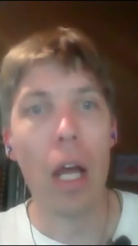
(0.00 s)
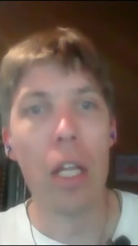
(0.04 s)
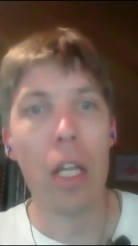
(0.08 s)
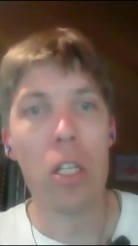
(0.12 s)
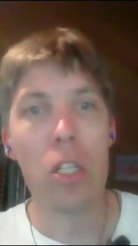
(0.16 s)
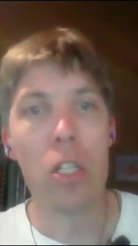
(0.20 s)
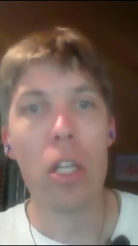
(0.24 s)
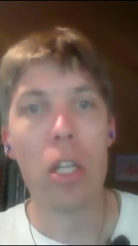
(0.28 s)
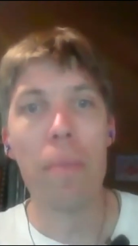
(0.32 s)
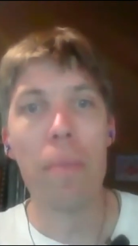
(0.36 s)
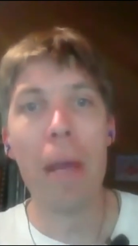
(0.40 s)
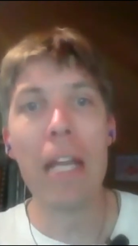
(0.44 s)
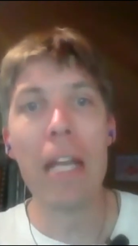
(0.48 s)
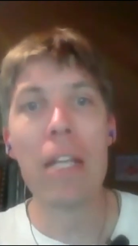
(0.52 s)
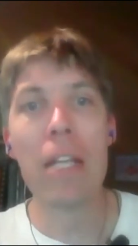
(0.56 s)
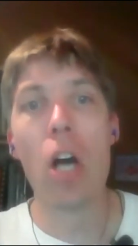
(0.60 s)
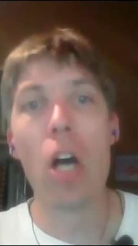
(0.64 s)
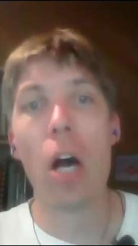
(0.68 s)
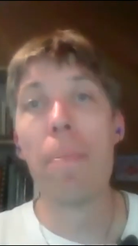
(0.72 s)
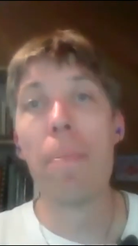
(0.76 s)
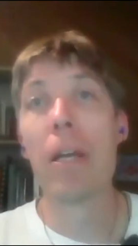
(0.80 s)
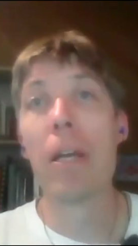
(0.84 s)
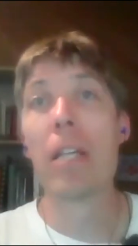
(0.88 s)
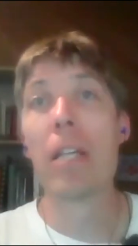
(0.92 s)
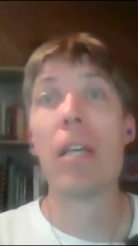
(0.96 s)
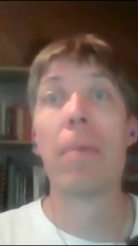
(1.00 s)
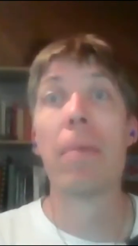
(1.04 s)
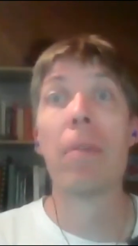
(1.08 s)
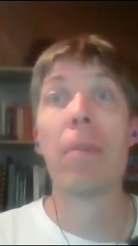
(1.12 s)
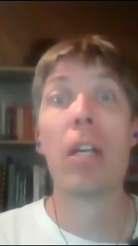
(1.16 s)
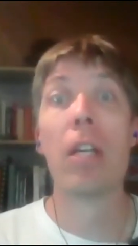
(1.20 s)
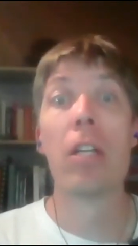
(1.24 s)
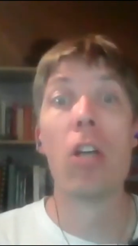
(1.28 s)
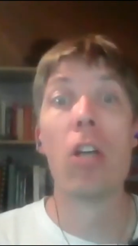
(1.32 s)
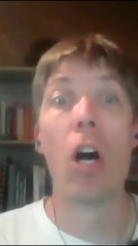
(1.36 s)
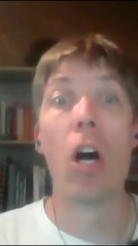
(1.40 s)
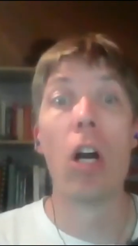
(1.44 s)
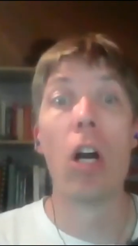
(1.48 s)
So the main topics I'm going
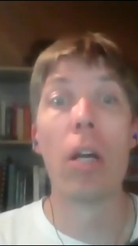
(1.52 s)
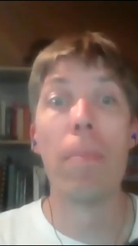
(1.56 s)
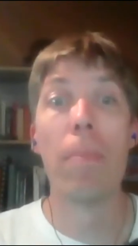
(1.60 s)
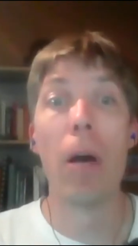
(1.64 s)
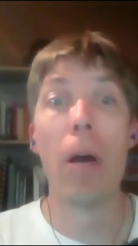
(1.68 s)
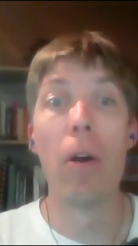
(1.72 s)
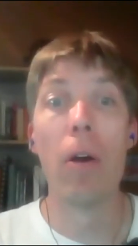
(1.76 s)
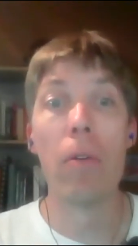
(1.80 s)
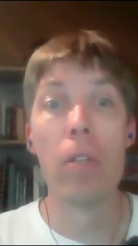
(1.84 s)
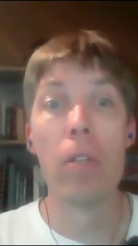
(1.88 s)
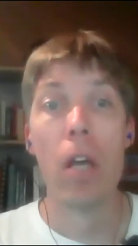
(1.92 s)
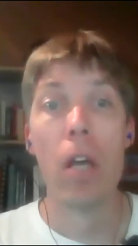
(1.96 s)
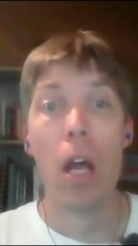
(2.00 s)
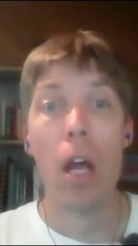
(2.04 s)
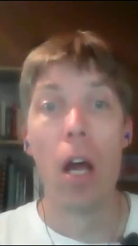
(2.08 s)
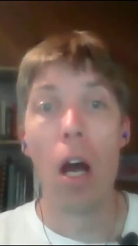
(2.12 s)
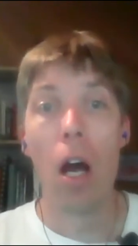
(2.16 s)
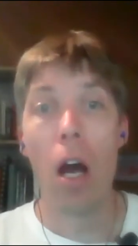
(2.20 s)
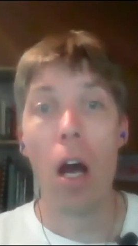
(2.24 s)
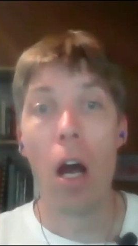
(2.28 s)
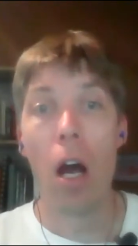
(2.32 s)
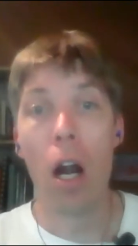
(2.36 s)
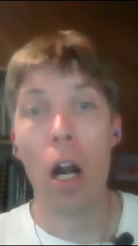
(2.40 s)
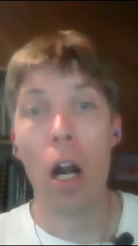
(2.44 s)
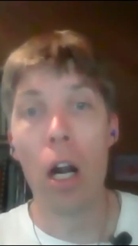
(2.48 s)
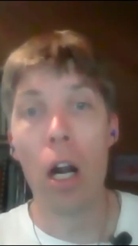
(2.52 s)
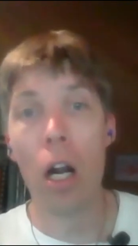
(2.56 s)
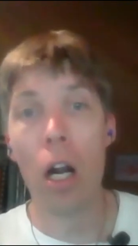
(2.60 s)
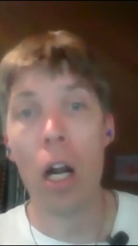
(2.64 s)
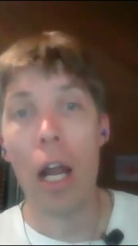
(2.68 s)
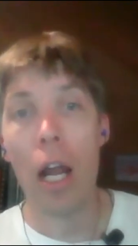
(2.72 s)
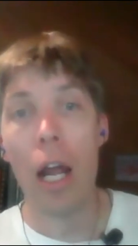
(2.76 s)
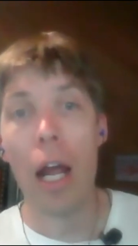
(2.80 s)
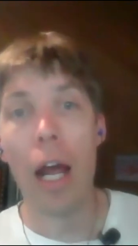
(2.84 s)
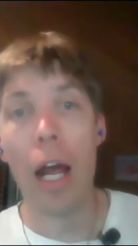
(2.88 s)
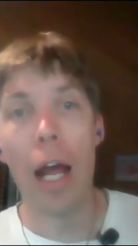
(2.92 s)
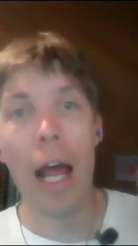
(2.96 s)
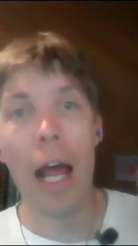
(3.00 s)
to talk about are
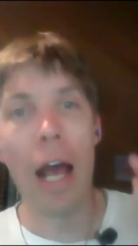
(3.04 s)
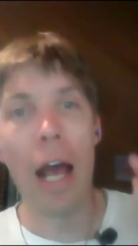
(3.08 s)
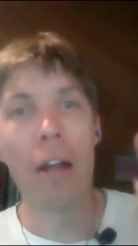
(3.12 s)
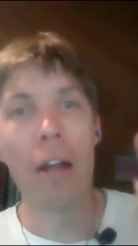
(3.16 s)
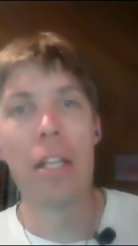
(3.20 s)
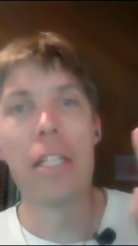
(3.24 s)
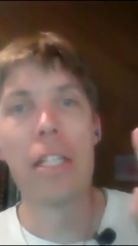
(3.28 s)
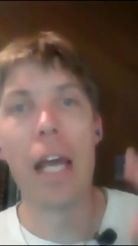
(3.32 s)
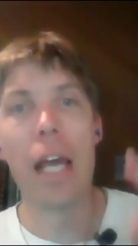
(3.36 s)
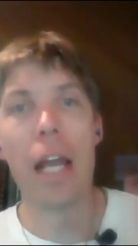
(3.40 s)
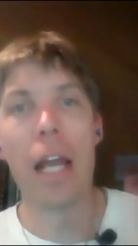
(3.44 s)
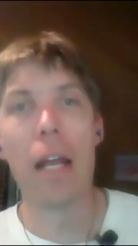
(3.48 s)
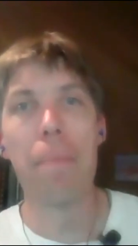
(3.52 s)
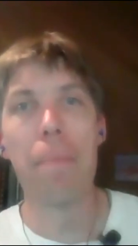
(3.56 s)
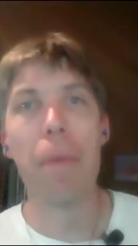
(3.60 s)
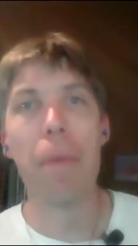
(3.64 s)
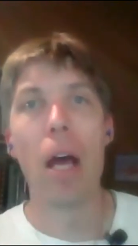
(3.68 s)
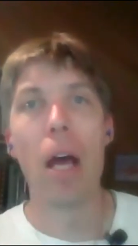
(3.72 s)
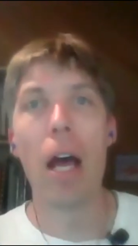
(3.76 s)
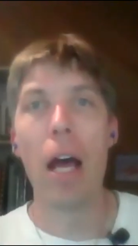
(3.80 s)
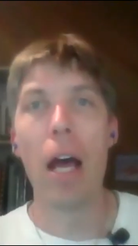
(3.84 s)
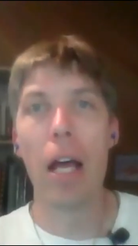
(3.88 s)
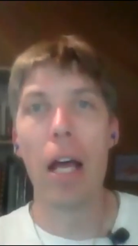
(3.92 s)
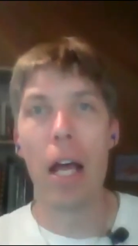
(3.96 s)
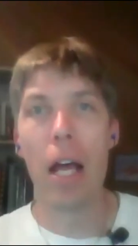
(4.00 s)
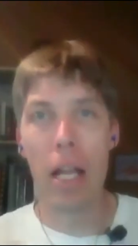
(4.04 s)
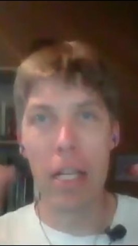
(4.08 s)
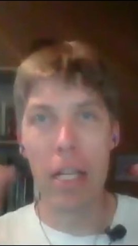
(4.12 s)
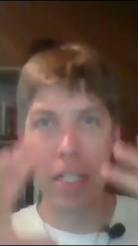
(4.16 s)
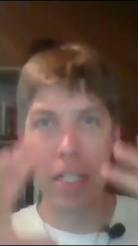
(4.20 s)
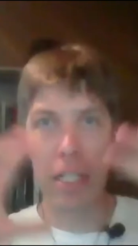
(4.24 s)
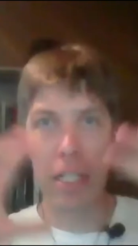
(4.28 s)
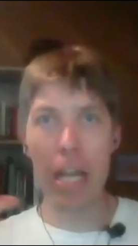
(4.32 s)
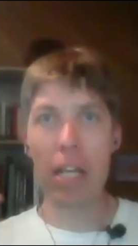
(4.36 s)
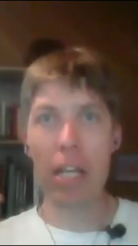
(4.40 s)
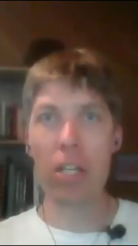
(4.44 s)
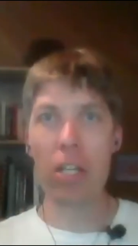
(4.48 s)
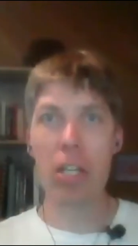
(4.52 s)
how to set up a
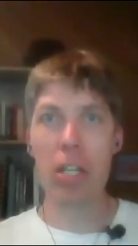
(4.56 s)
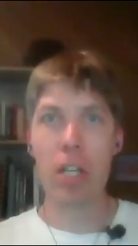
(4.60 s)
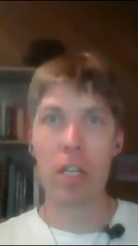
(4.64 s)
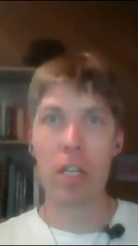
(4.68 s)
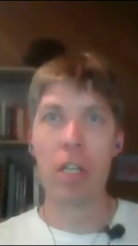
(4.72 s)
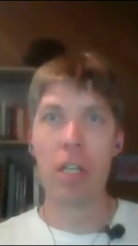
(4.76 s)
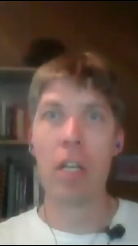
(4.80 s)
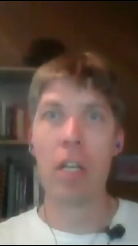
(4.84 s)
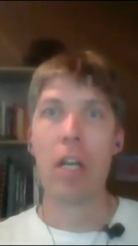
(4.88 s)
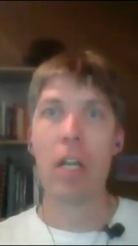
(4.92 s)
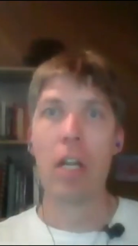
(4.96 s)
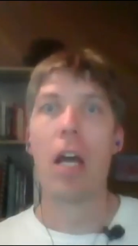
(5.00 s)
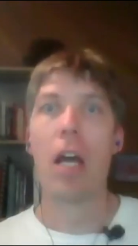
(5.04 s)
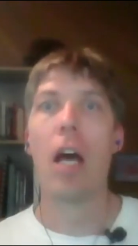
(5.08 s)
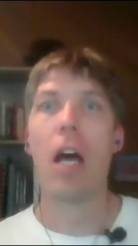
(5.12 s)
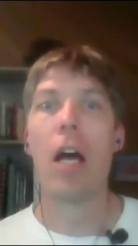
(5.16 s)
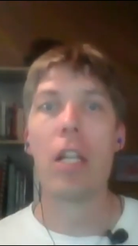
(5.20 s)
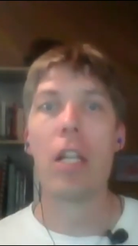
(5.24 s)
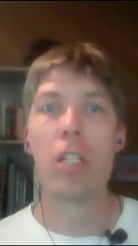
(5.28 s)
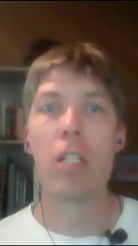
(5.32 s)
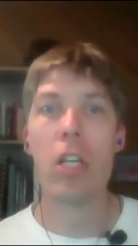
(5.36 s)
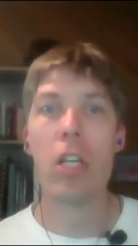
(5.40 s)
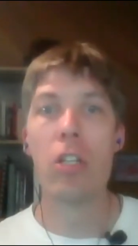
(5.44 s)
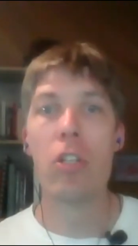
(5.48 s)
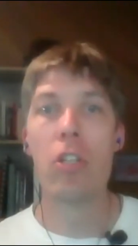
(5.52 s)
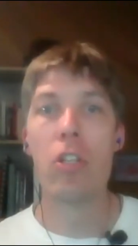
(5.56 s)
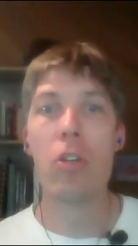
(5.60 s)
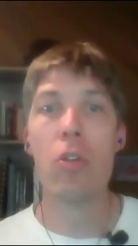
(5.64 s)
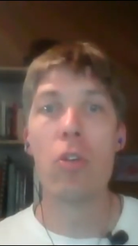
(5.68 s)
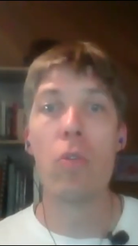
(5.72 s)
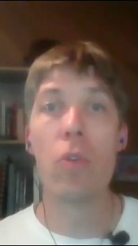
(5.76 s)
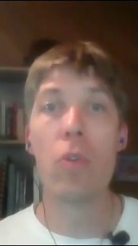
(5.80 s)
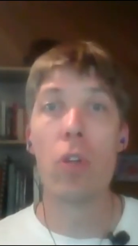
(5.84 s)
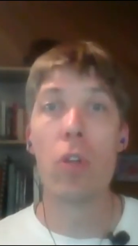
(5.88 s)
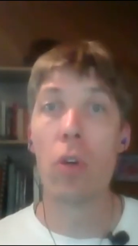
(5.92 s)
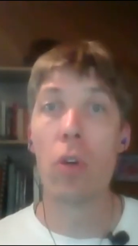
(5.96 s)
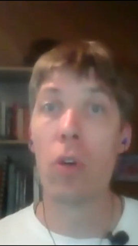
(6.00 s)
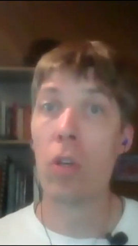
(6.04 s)
station to
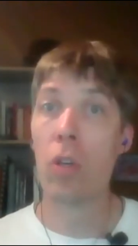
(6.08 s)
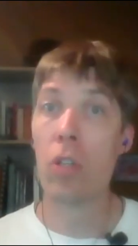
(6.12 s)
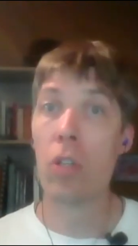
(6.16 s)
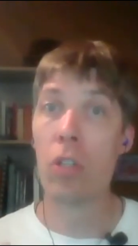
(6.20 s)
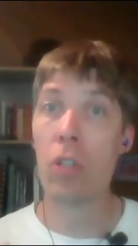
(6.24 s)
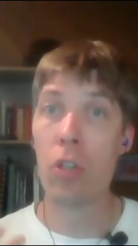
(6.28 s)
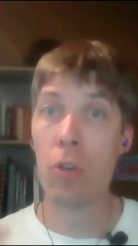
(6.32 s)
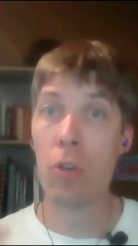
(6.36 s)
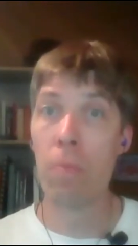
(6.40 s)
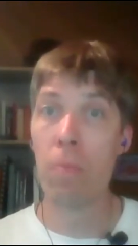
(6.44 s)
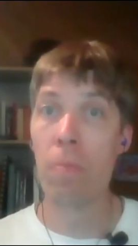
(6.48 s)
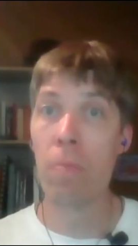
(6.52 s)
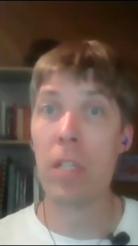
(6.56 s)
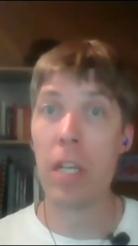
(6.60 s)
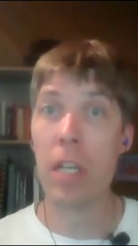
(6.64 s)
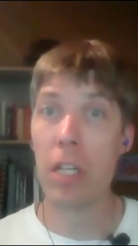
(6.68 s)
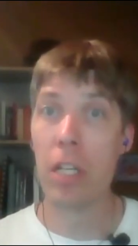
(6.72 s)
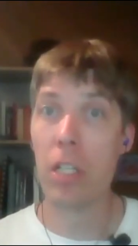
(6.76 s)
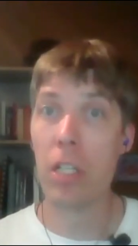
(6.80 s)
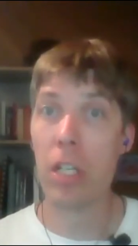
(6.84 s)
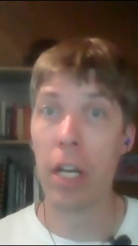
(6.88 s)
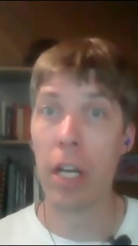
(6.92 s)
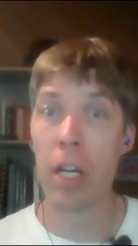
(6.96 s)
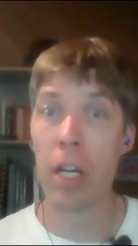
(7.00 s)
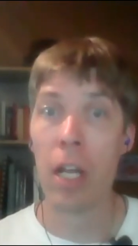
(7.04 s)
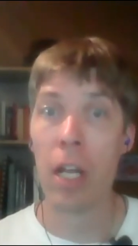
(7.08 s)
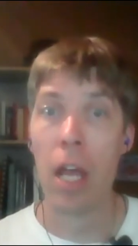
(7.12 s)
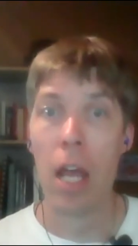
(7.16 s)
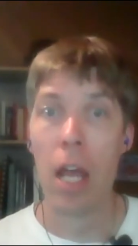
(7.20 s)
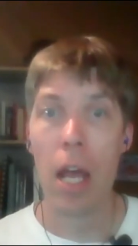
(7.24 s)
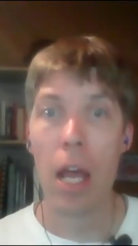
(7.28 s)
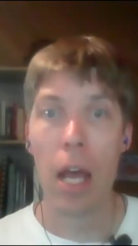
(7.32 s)
do your Zoom teaching.